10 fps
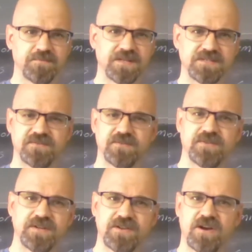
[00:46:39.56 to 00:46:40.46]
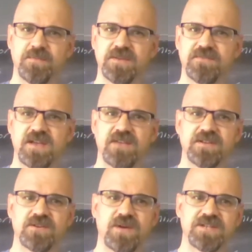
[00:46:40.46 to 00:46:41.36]
Please feel free to call me if you have
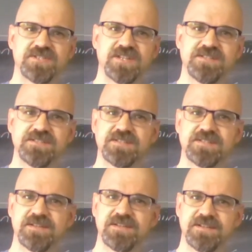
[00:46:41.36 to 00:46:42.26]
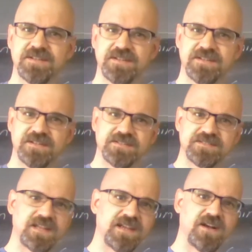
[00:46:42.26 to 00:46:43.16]
any questions.
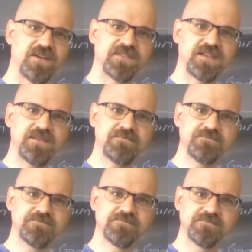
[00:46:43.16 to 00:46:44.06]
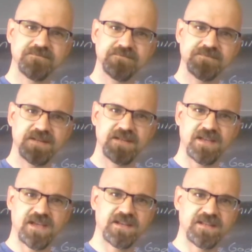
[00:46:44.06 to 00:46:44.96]
Stay healthy.
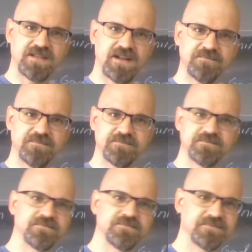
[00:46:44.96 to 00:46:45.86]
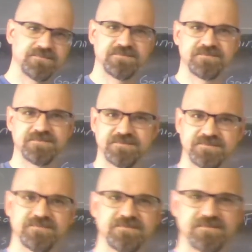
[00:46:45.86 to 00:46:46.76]
Hang in there.
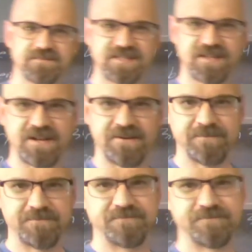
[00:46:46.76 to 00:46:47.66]
See you later.